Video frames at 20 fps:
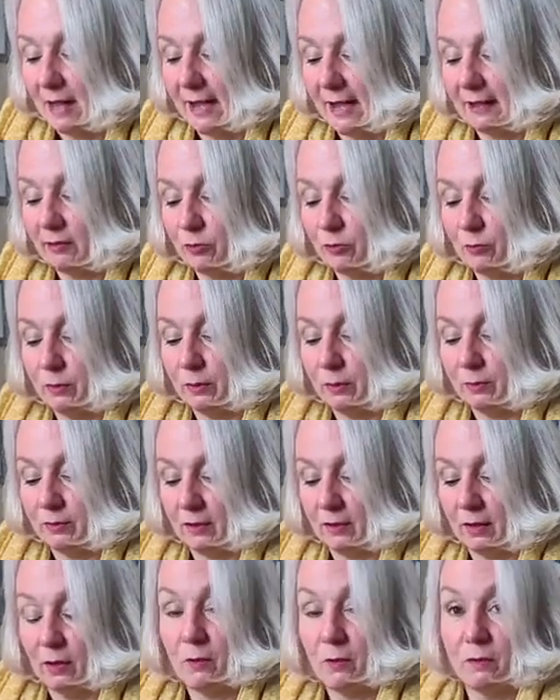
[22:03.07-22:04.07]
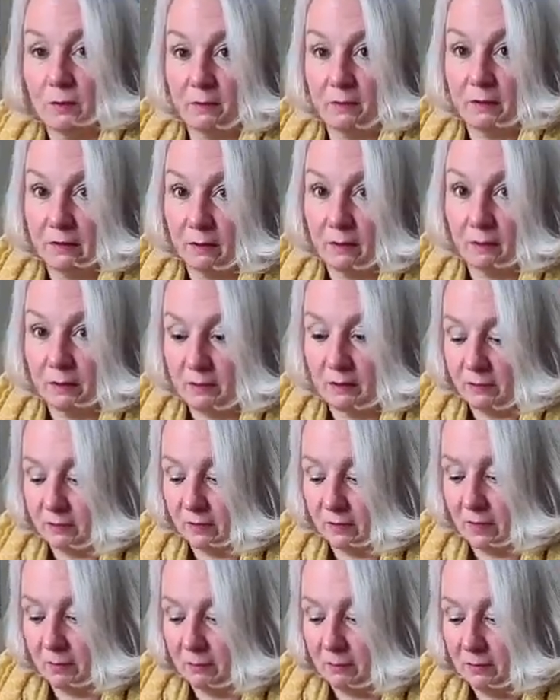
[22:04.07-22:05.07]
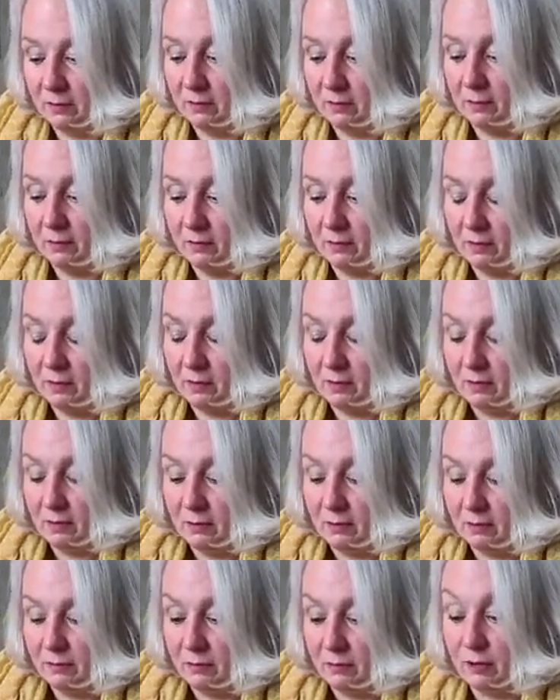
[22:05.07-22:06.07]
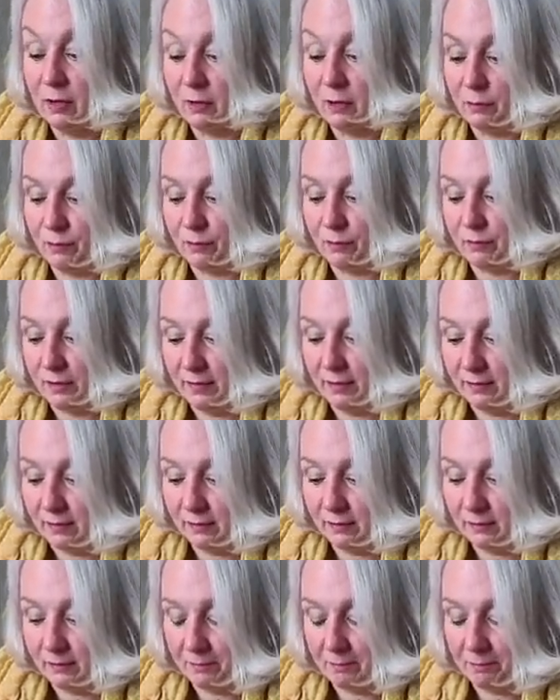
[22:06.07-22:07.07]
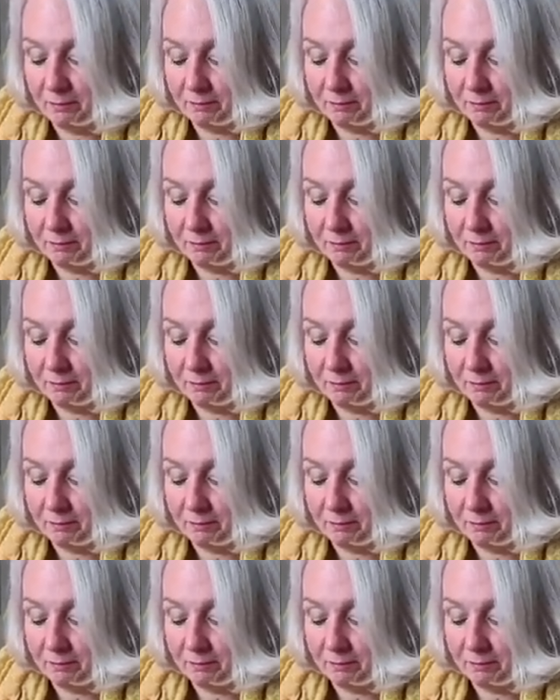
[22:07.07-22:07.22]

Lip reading: hand quilting a quilt in the wintertime. Lots of reasons.